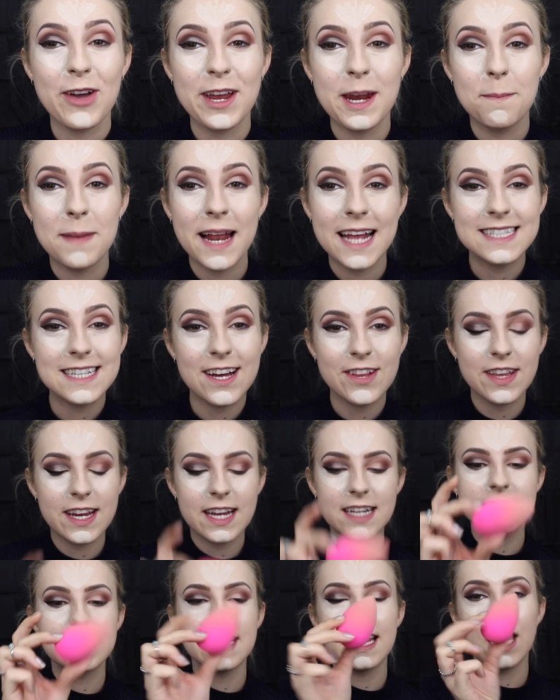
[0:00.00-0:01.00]
going to blend out the
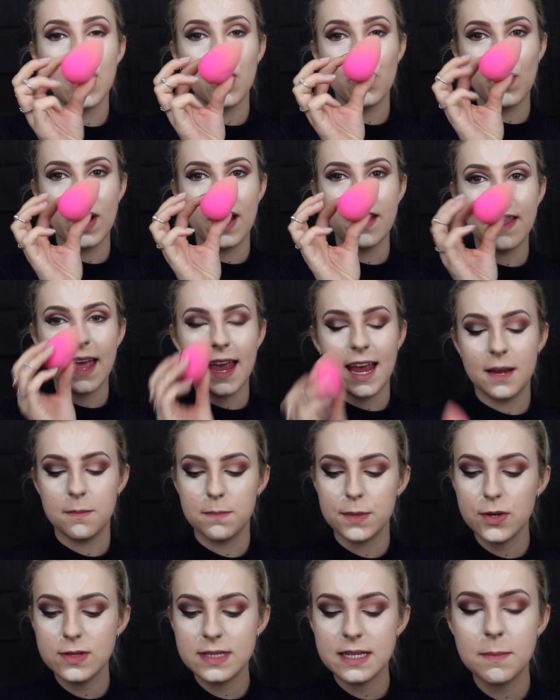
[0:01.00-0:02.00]
concealer with a
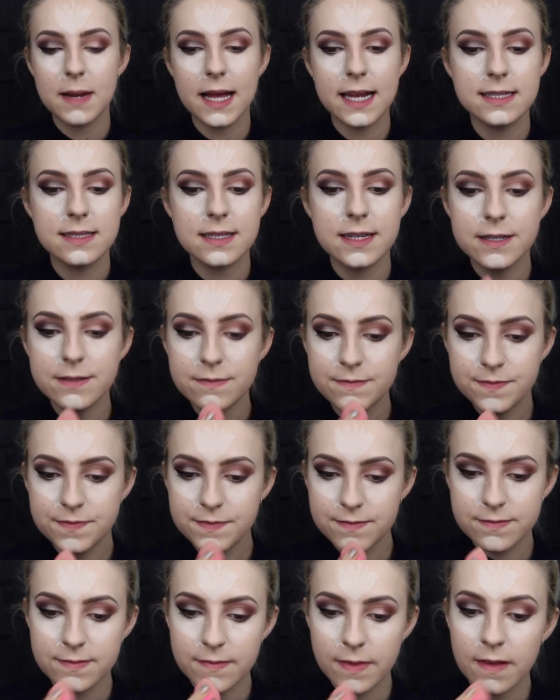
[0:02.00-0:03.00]
beauty blender.
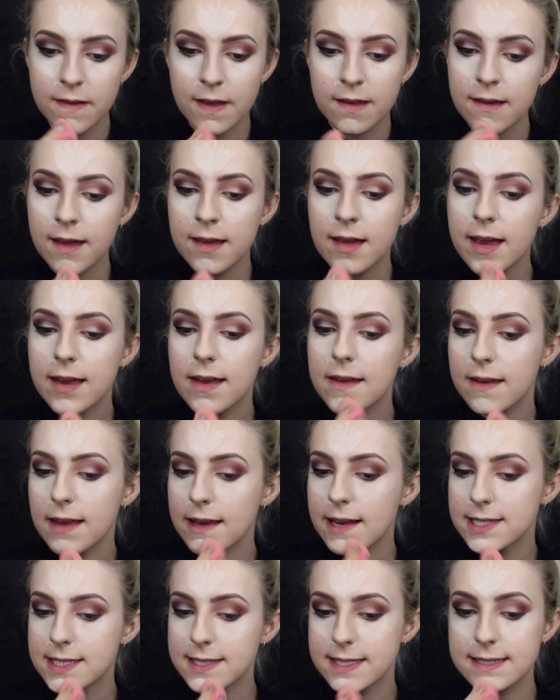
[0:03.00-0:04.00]

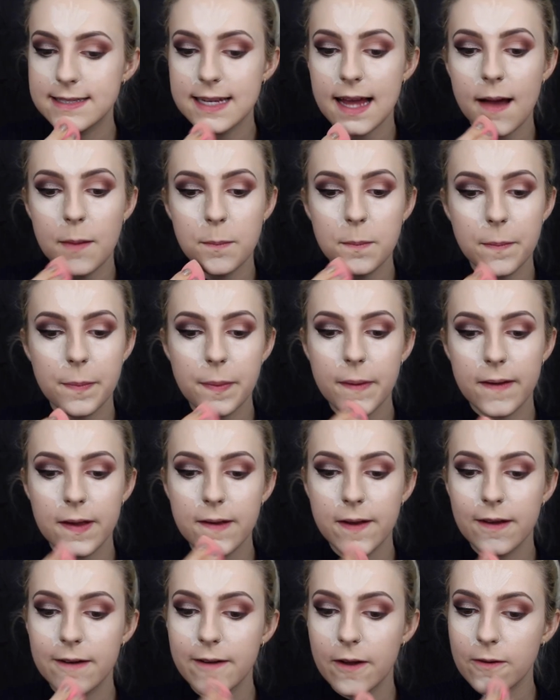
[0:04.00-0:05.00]
It's damp.
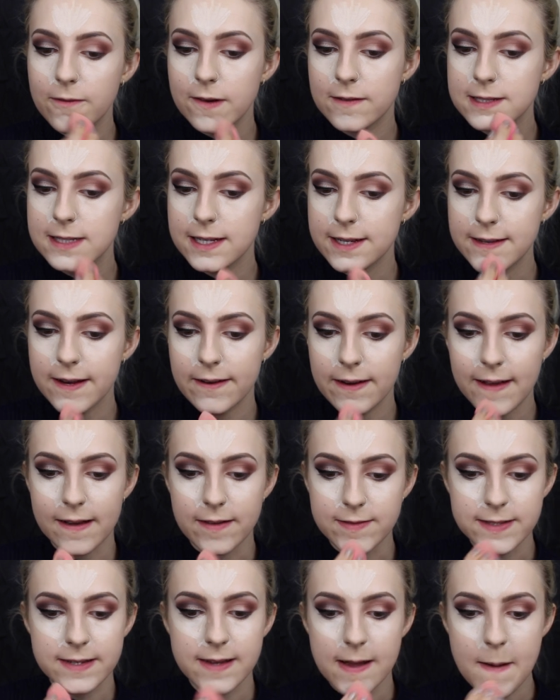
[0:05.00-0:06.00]
You can obviously, you don't
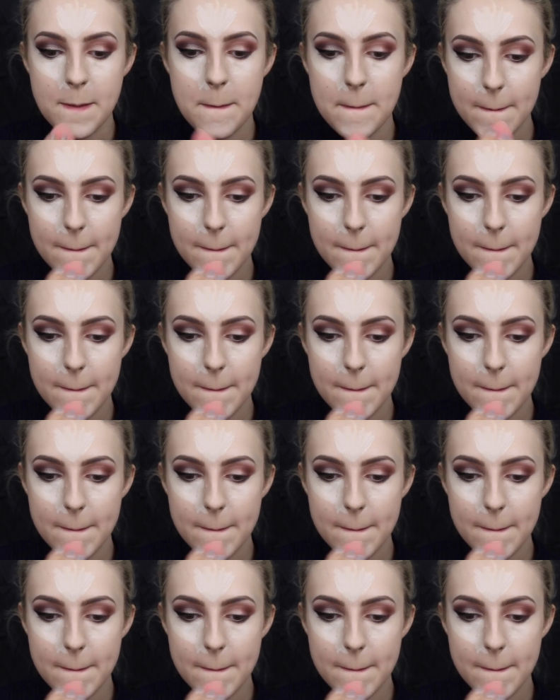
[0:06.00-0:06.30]
have to